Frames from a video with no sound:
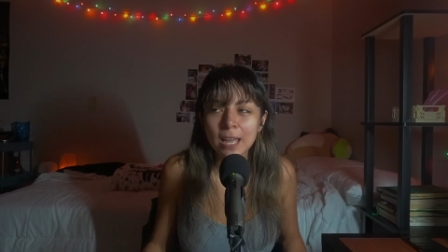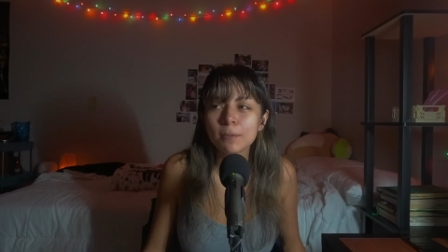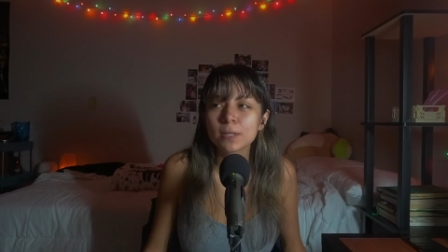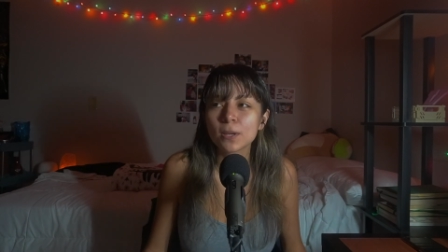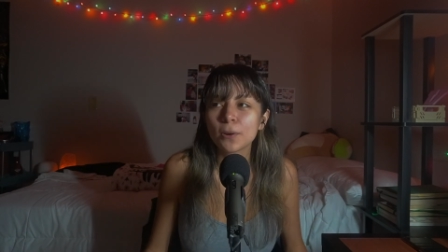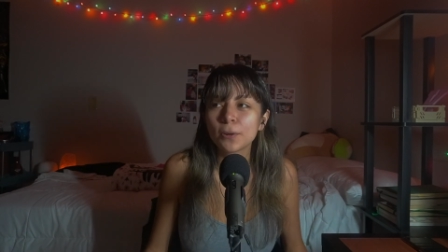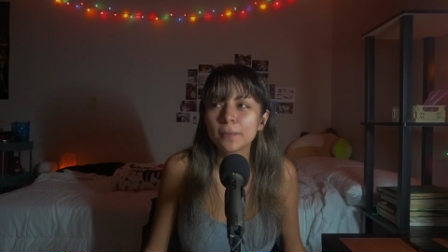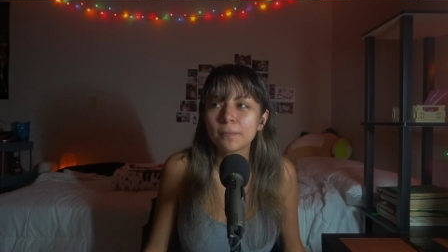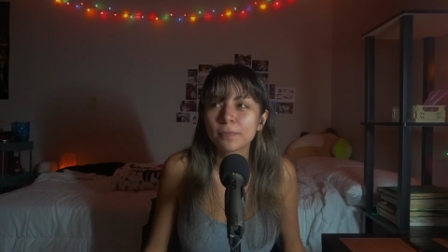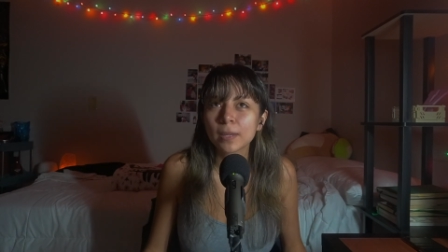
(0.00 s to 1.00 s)
episode,
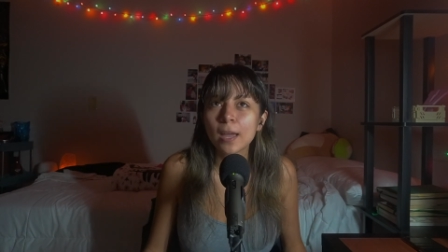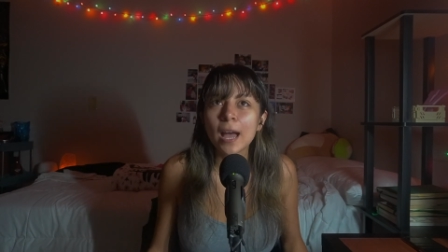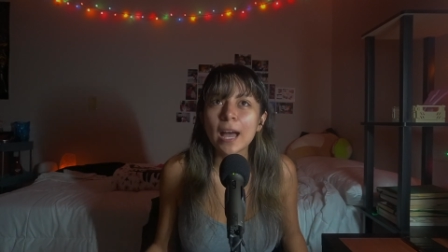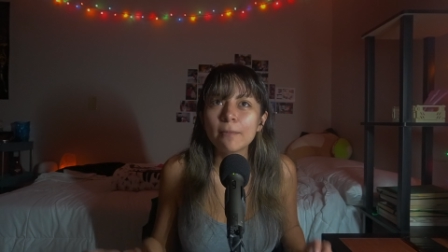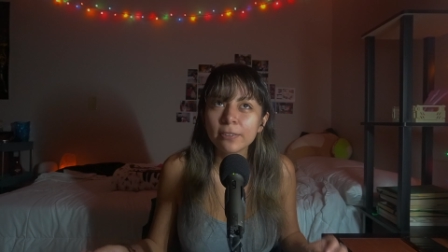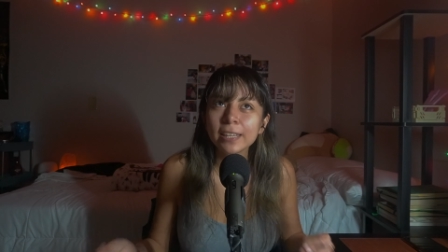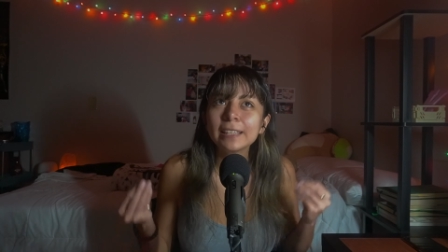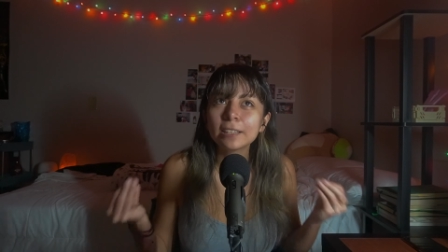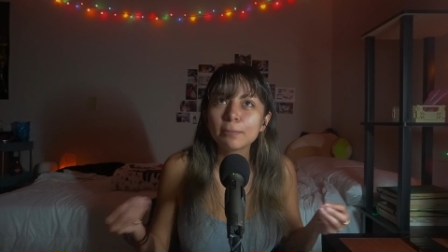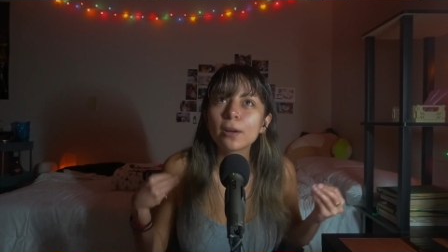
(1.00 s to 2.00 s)
I'm feeling
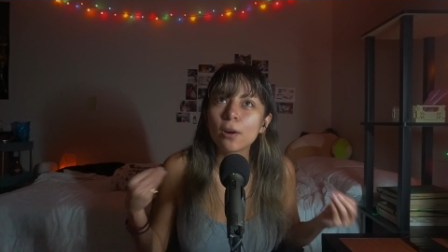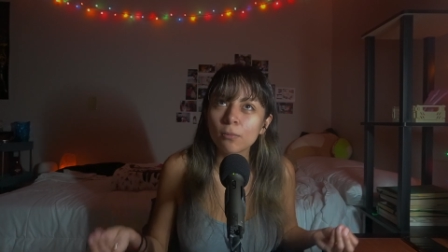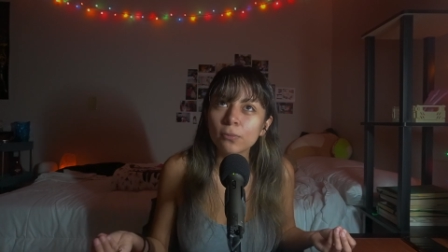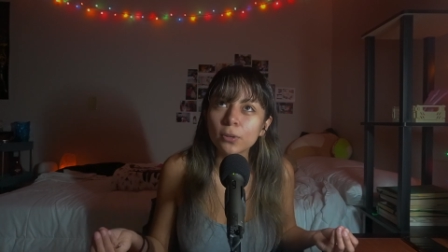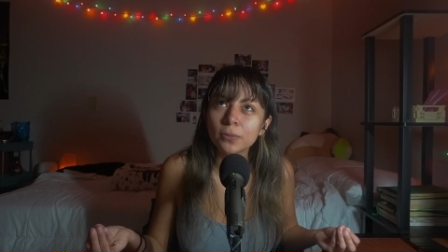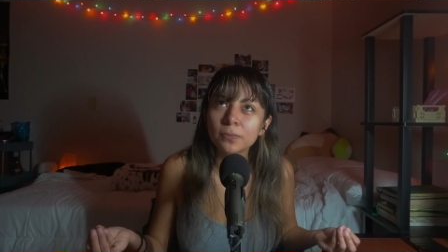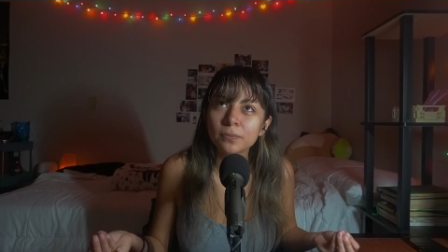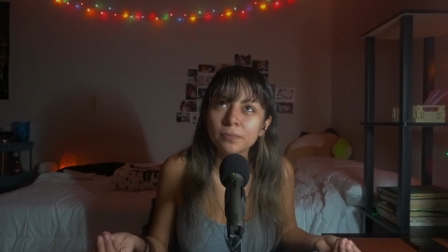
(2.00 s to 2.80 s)
a little bit hopeful.